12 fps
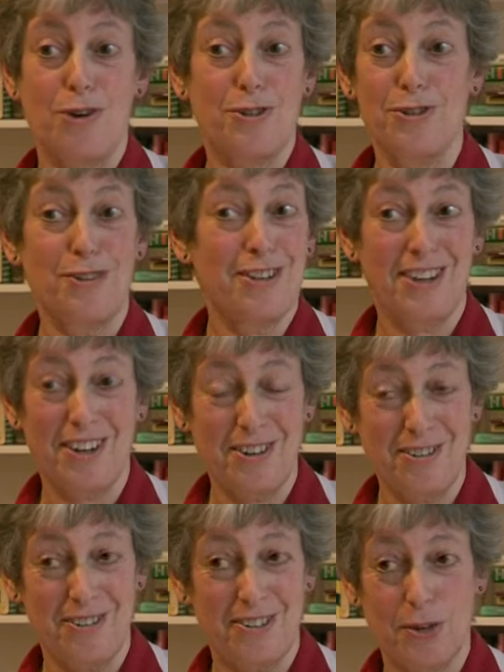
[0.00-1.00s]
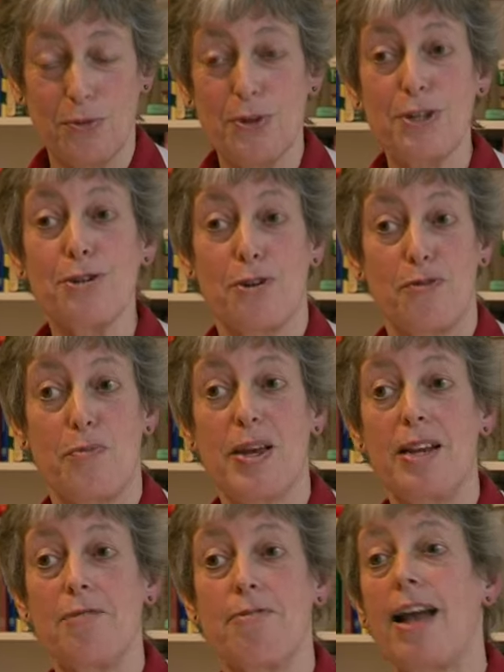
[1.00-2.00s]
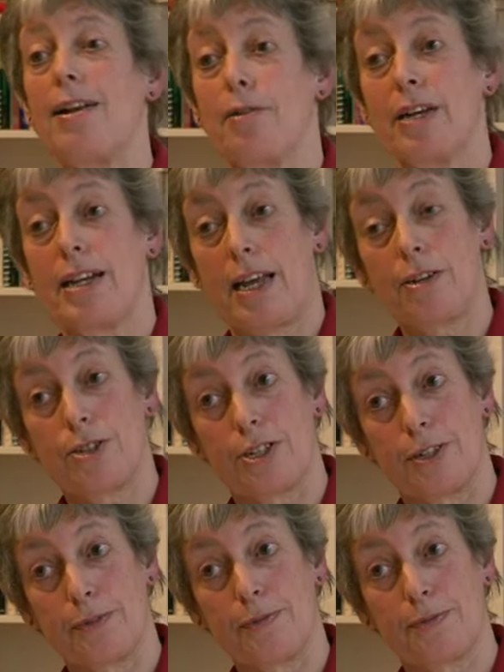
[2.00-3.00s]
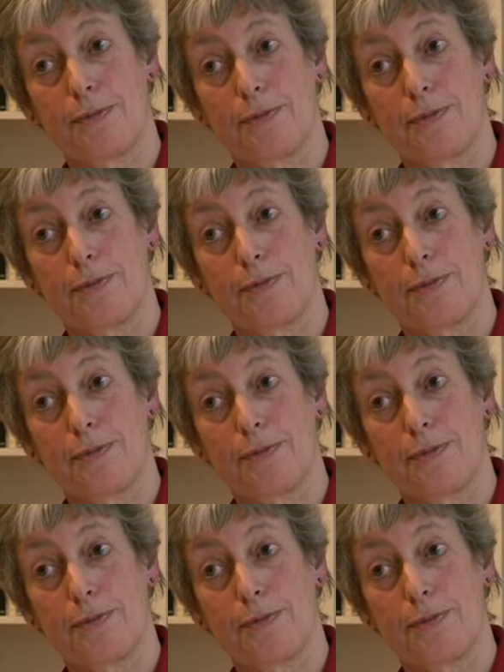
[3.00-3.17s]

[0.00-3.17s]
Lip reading: what do you conclude? That we should have been valuing nature?